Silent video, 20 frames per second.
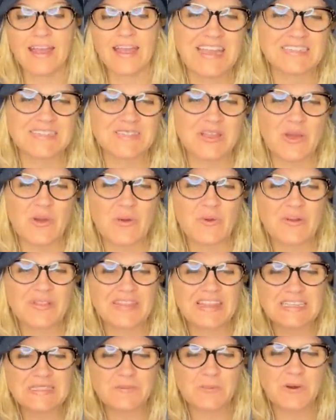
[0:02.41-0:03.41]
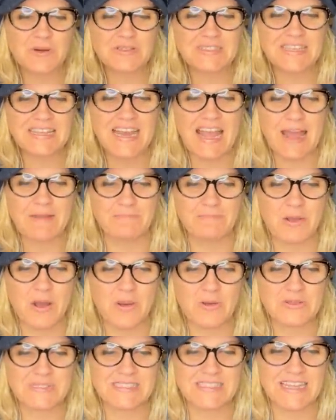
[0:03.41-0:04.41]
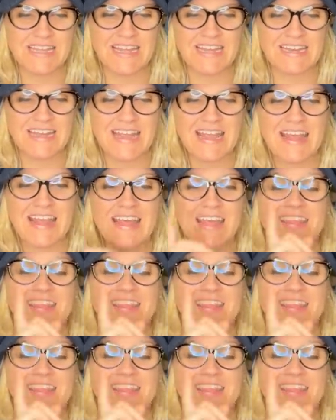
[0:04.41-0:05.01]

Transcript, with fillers: Okay, so this person had posted